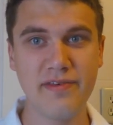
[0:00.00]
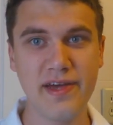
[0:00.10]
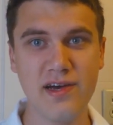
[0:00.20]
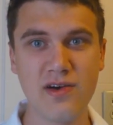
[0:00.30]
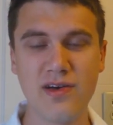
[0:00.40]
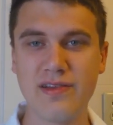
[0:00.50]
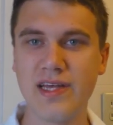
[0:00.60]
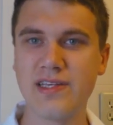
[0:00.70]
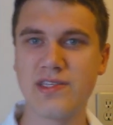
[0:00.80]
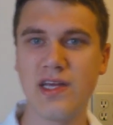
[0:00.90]
fail,
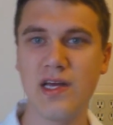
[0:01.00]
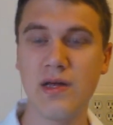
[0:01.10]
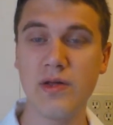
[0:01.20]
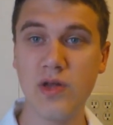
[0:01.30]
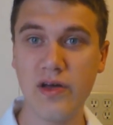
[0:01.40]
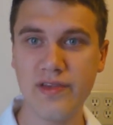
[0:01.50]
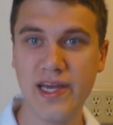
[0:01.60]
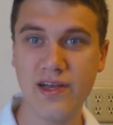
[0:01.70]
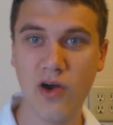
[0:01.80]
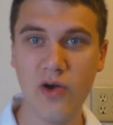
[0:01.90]

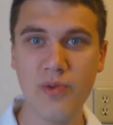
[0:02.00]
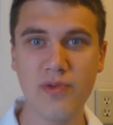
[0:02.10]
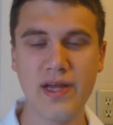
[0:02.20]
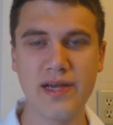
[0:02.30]
unlike our